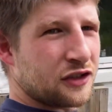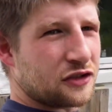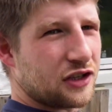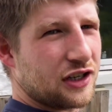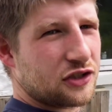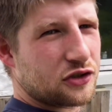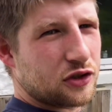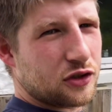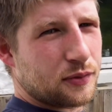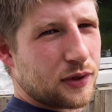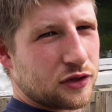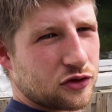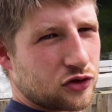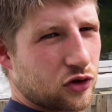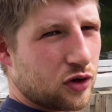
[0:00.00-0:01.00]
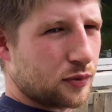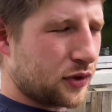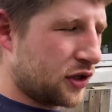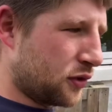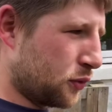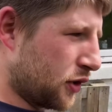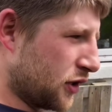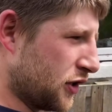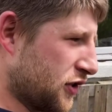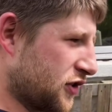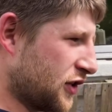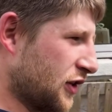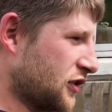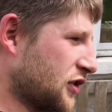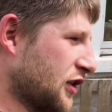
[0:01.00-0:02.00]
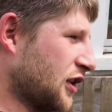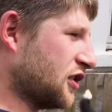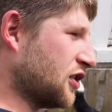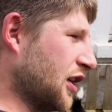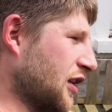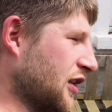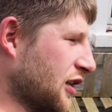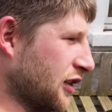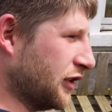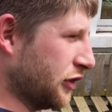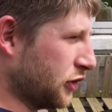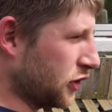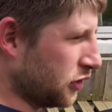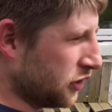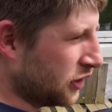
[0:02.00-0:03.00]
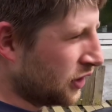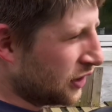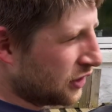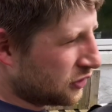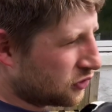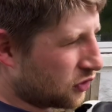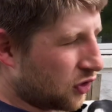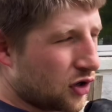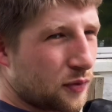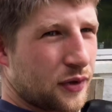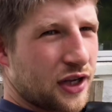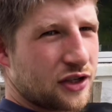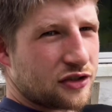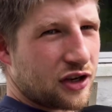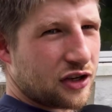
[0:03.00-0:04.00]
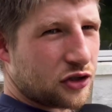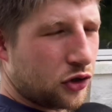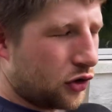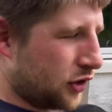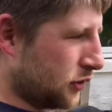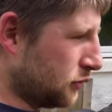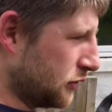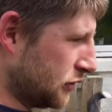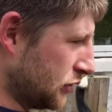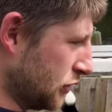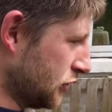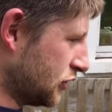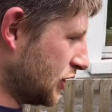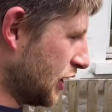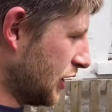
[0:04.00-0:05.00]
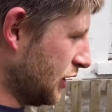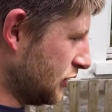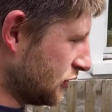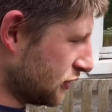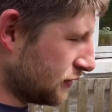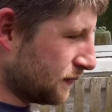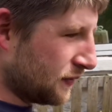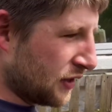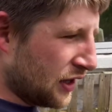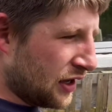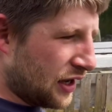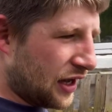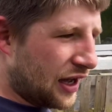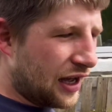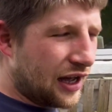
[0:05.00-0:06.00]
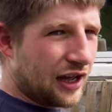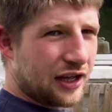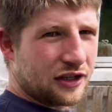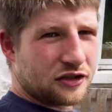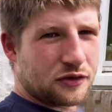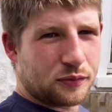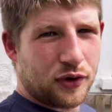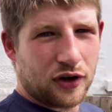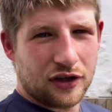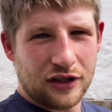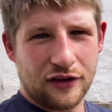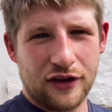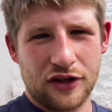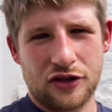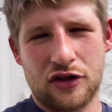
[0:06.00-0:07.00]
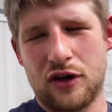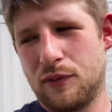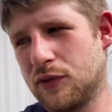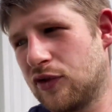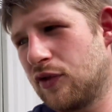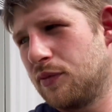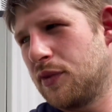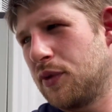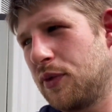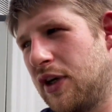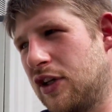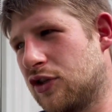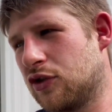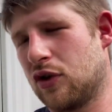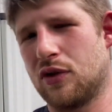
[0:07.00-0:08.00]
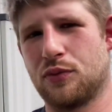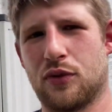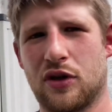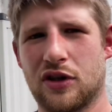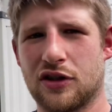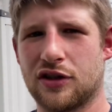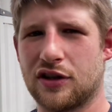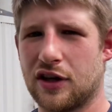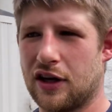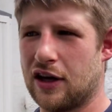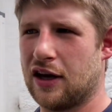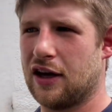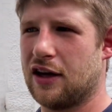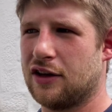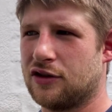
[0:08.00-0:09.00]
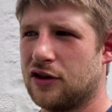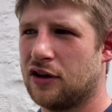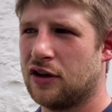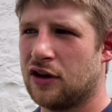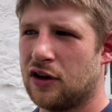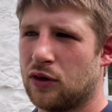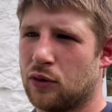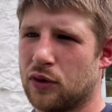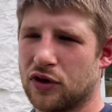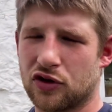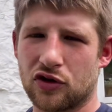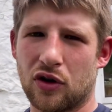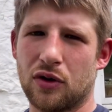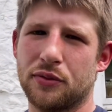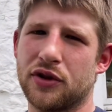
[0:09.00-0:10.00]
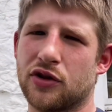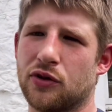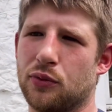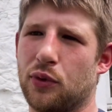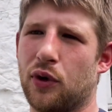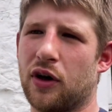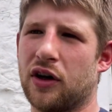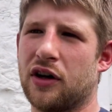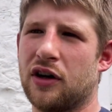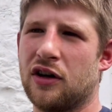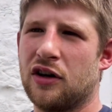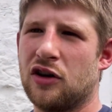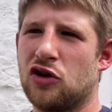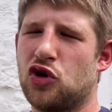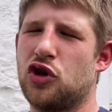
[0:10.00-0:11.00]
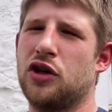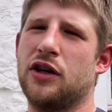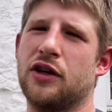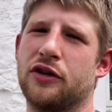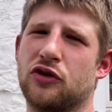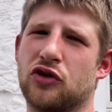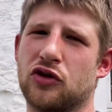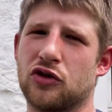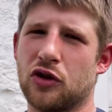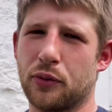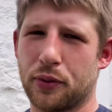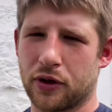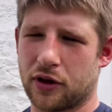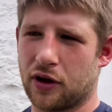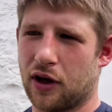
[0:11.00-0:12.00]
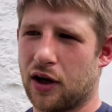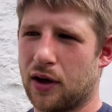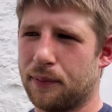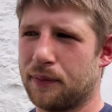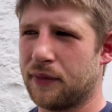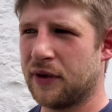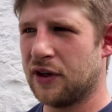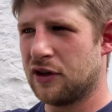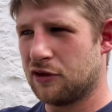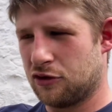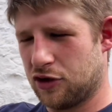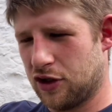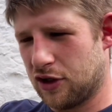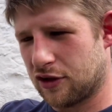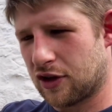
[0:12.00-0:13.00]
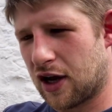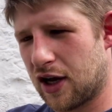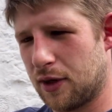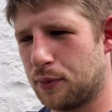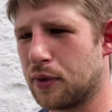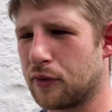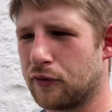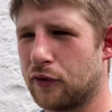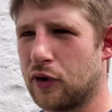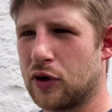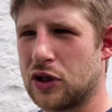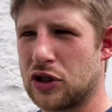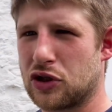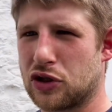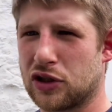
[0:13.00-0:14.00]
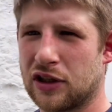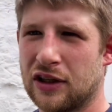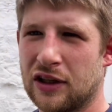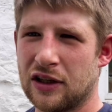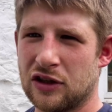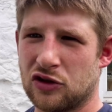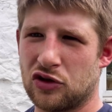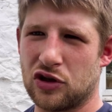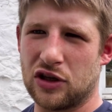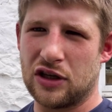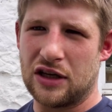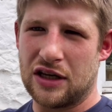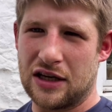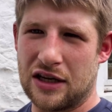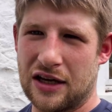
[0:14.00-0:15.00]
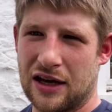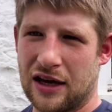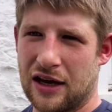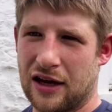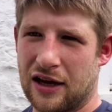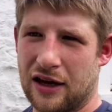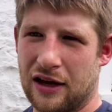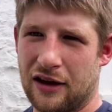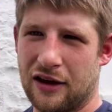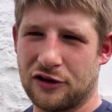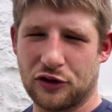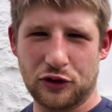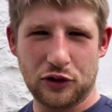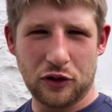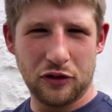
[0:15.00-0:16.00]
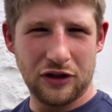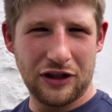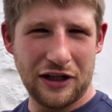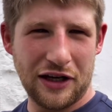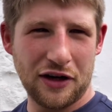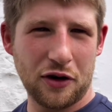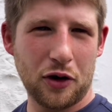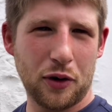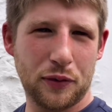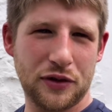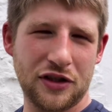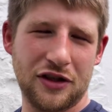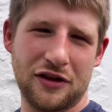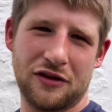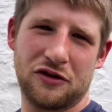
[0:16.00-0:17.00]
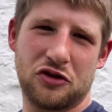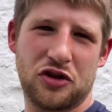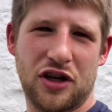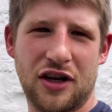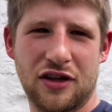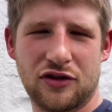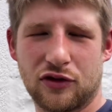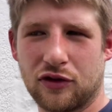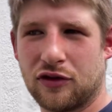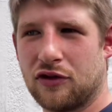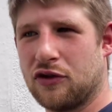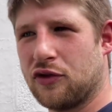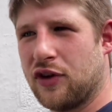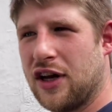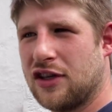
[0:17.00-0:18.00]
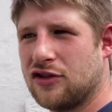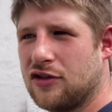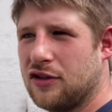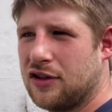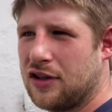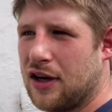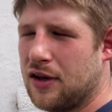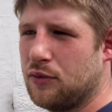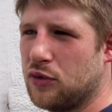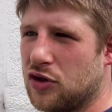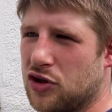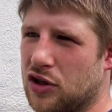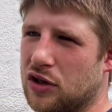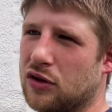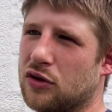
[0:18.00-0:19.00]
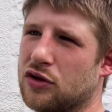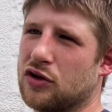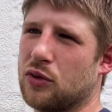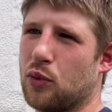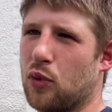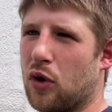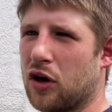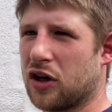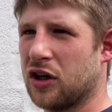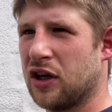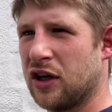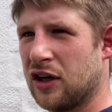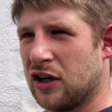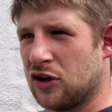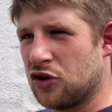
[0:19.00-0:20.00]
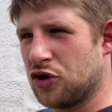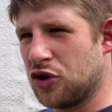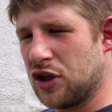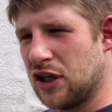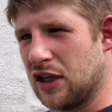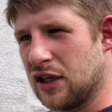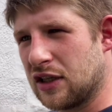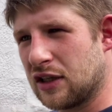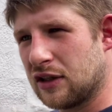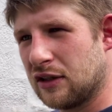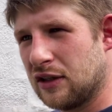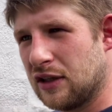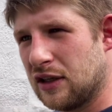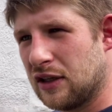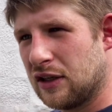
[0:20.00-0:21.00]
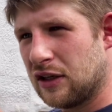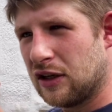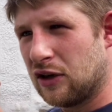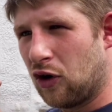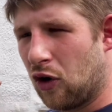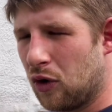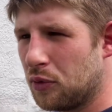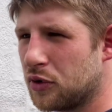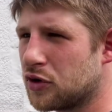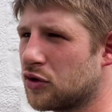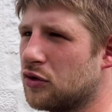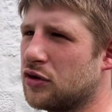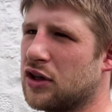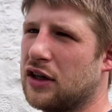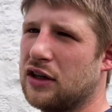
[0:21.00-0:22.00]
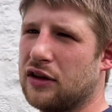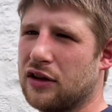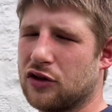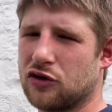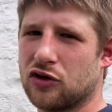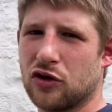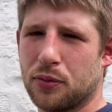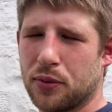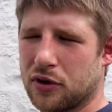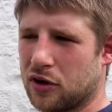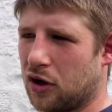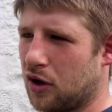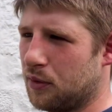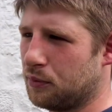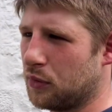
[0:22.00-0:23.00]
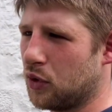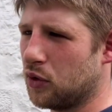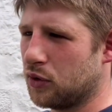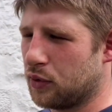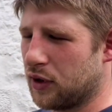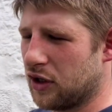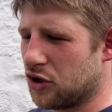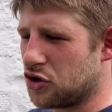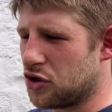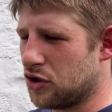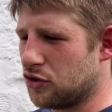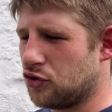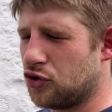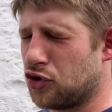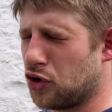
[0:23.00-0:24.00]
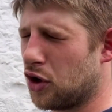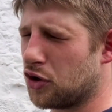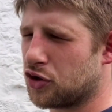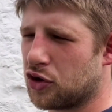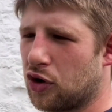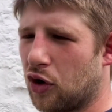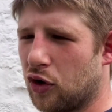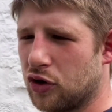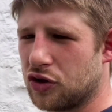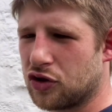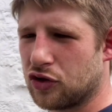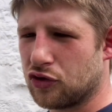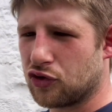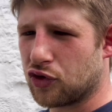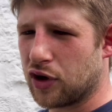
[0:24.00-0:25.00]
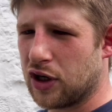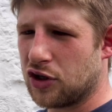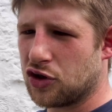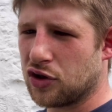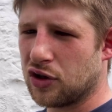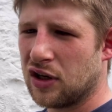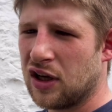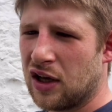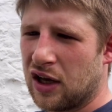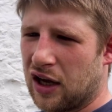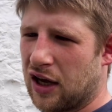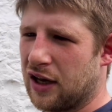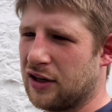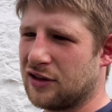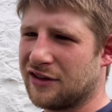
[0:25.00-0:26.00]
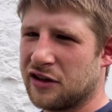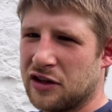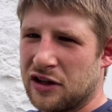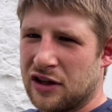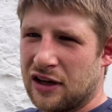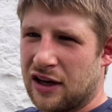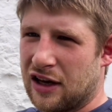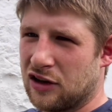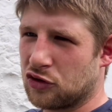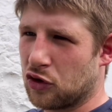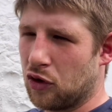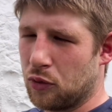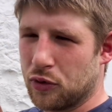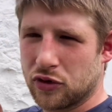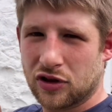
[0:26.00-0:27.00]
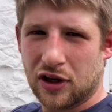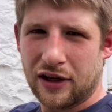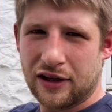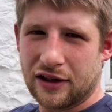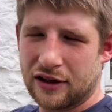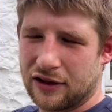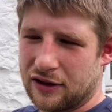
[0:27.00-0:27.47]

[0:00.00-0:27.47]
So let's talk about Storm in a working sense, and I said earlier on, Storm is a coin with two sides. And partly this comes from the way Storm works, is when Storm is at work, she is super calm, she is hyper focused, she is the totally opposite she is the rest of the time. When she goes to work, she almost goes into this super calm mode where she is just concentration, and it's almost like